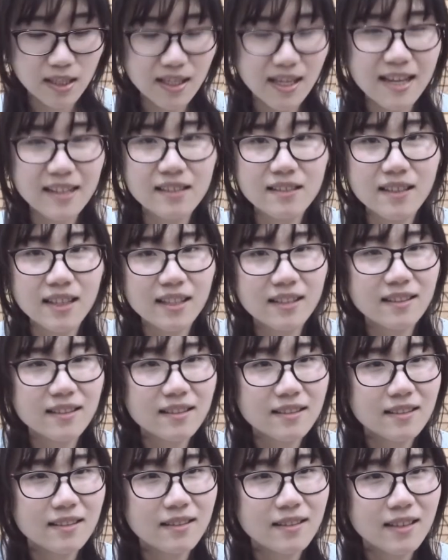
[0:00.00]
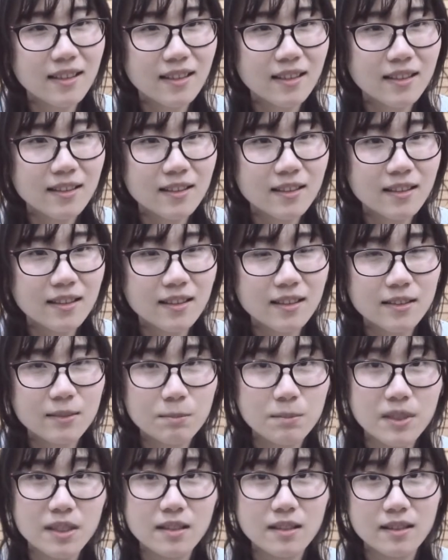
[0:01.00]
kind of like,
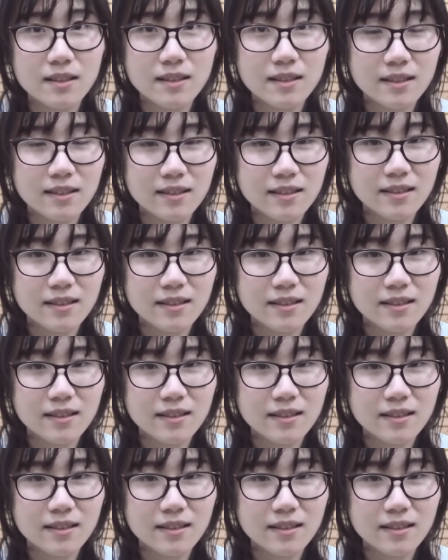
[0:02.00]
because